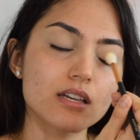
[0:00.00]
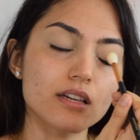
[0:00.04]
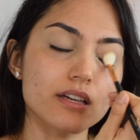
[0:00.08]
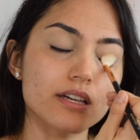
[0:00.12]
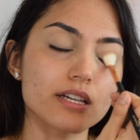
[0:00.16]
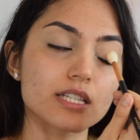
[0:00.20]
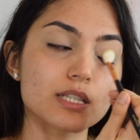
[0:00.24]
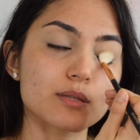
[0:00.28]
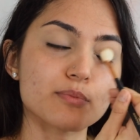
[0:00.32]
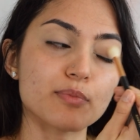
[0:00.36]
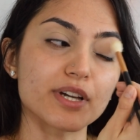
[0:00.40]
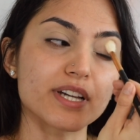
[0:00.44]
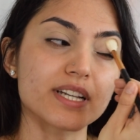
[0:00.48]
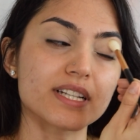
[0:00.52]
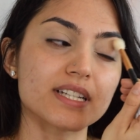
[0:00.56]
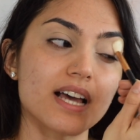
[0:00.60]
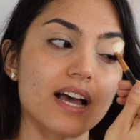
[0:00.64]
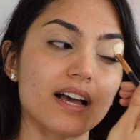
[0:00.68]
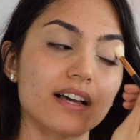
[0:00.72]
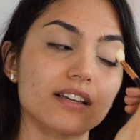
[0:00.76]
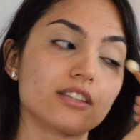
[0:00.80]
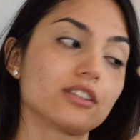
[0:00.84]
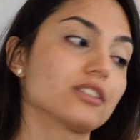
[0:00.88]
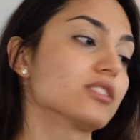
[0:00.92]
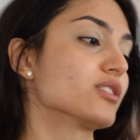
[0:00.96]
a
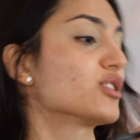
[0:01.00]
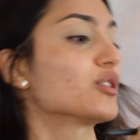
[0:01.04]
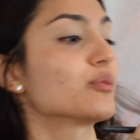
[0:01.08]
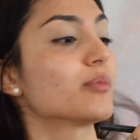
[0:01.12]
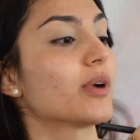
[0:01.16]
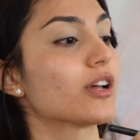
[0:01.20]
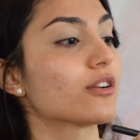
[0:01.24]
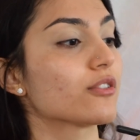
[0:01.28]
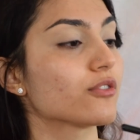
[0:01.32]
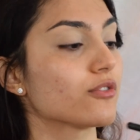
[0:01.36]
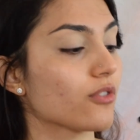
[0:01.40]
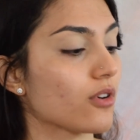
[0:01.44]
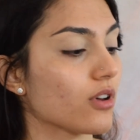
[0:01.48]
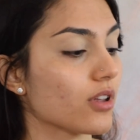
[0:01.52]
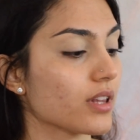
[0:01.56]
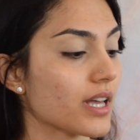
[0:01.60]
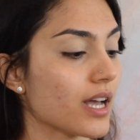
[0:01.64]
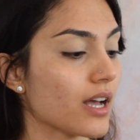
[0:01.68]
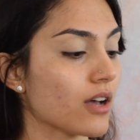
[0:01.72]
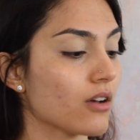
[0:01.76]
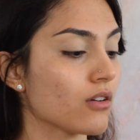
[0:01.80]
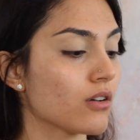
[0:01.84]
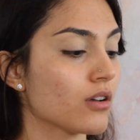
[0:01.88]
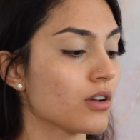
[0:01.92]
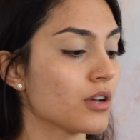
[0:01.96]
spectacular amount of
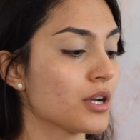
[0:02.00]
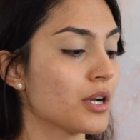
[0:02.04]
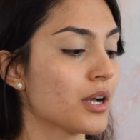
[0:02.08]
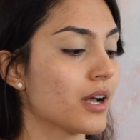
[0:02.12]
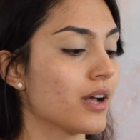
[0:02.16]
fallout,